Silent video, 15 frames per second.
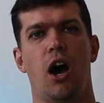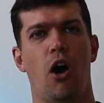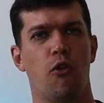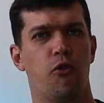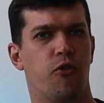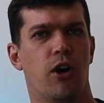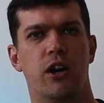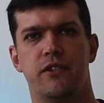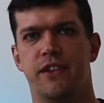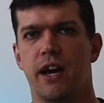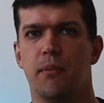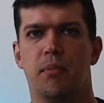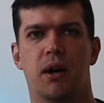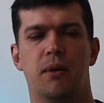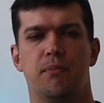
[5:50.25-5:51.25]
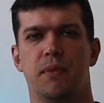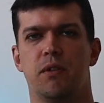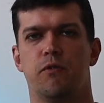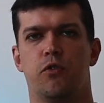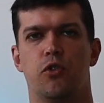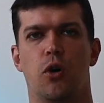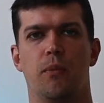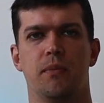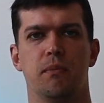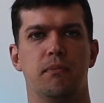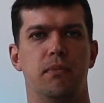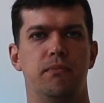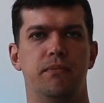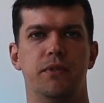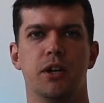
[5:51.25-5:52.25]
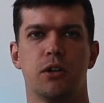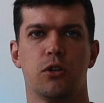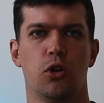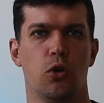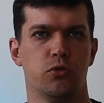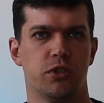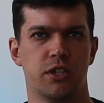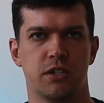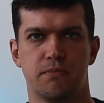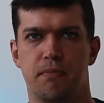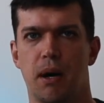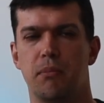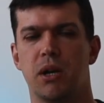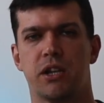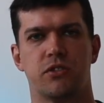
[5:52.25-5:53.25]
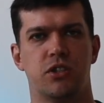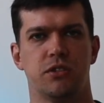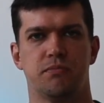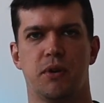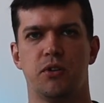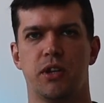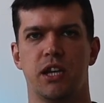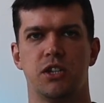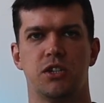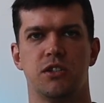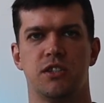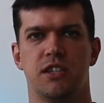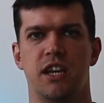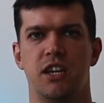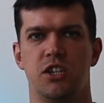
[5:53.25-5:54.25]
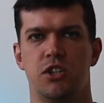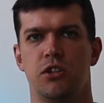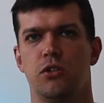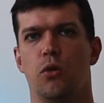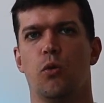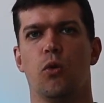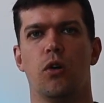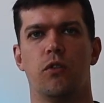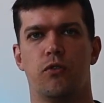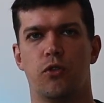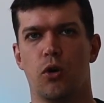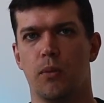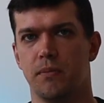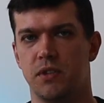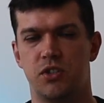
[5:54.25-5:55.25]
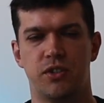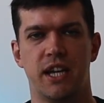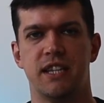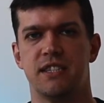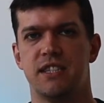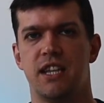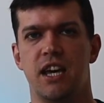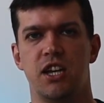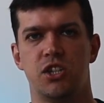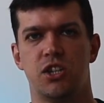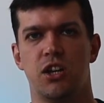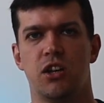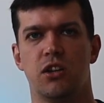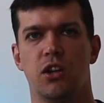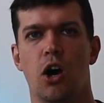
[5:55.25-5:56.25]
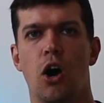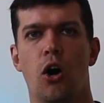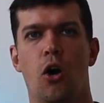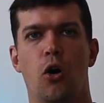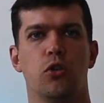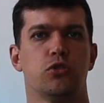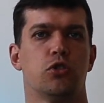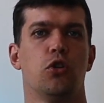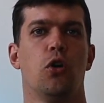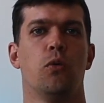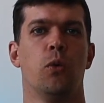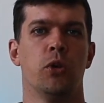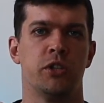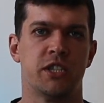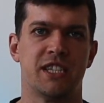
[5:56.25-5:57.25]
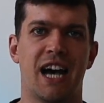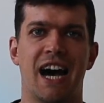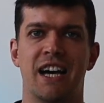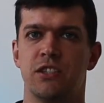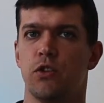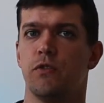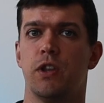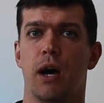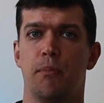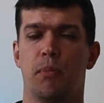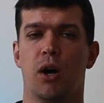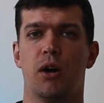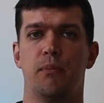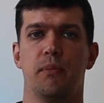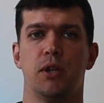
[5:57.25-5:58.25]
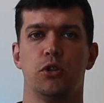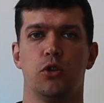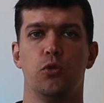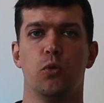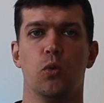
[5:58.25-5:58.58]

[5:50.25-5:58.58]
how far the apartment from the closest public transportation station or from train station. Also, what size of the apartment you